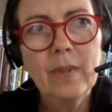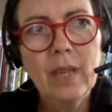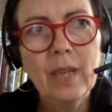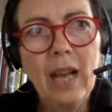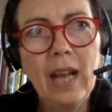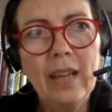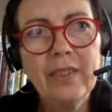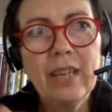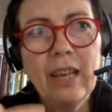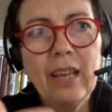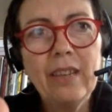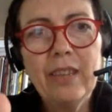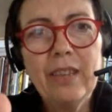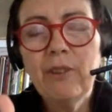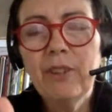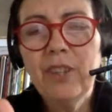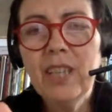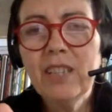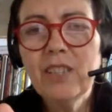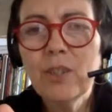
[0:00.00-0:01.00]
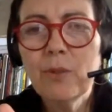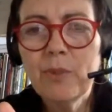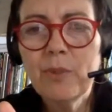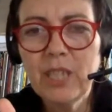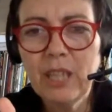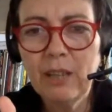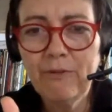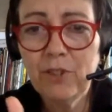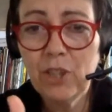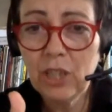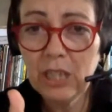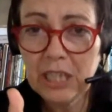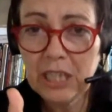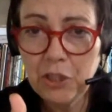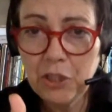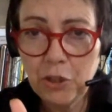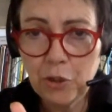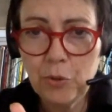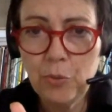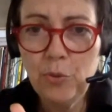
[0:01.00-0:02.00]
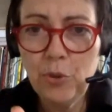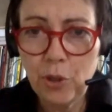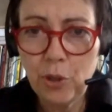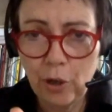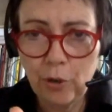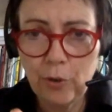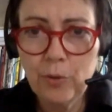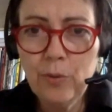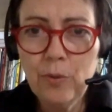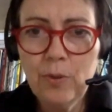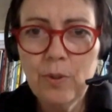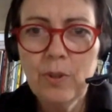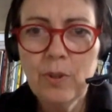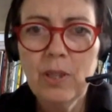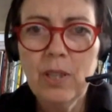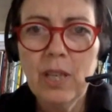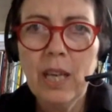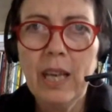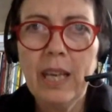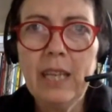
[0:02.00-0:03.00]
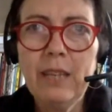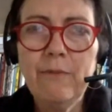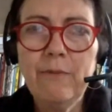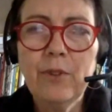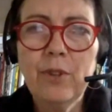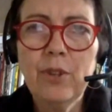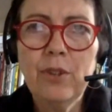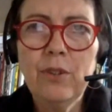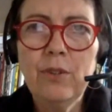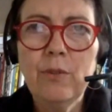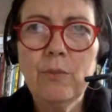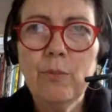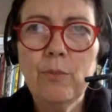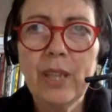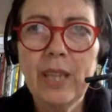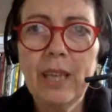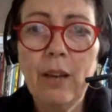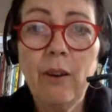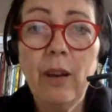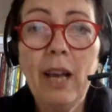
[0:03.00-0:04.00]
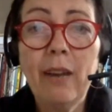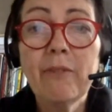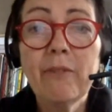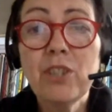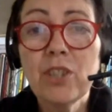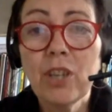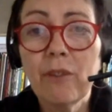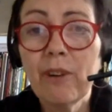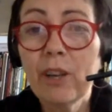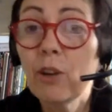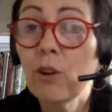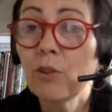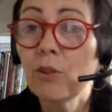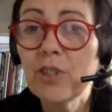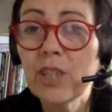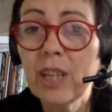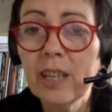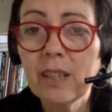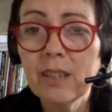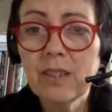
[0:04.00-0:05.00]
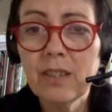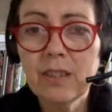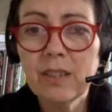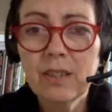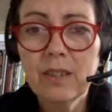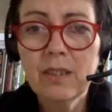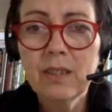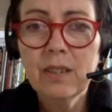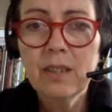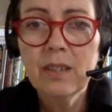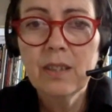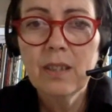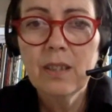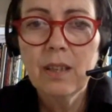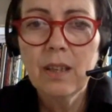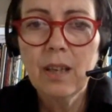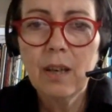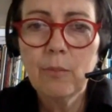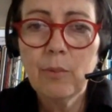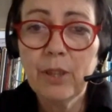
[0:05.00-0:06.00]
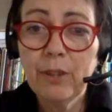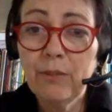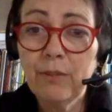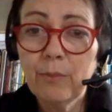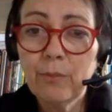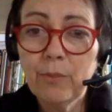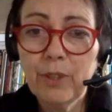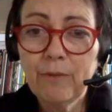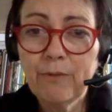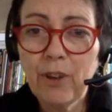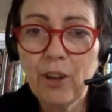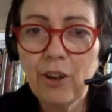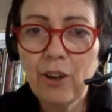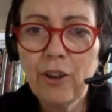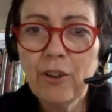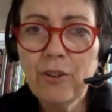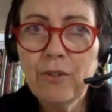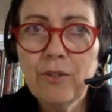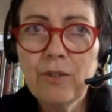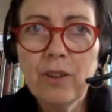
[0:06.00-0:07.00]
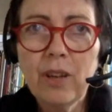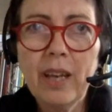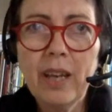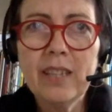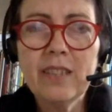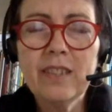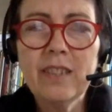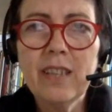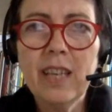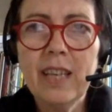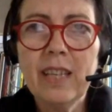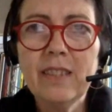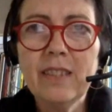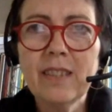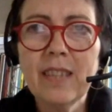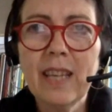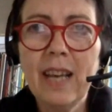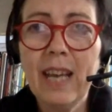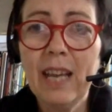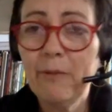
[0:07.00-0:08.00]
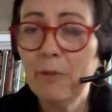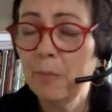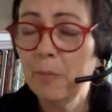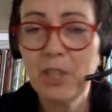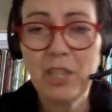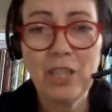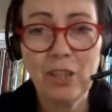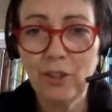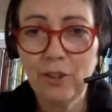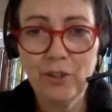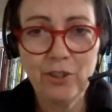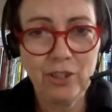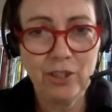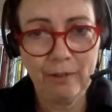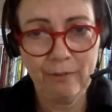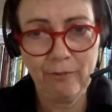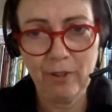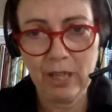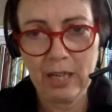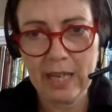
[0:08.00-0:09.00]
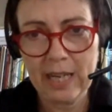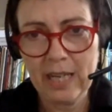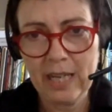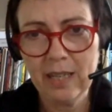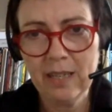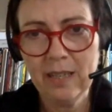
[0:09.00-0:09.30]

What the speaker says: there are things that we definitely do know, even without having direct contact with whānau, is that everybody learns differently.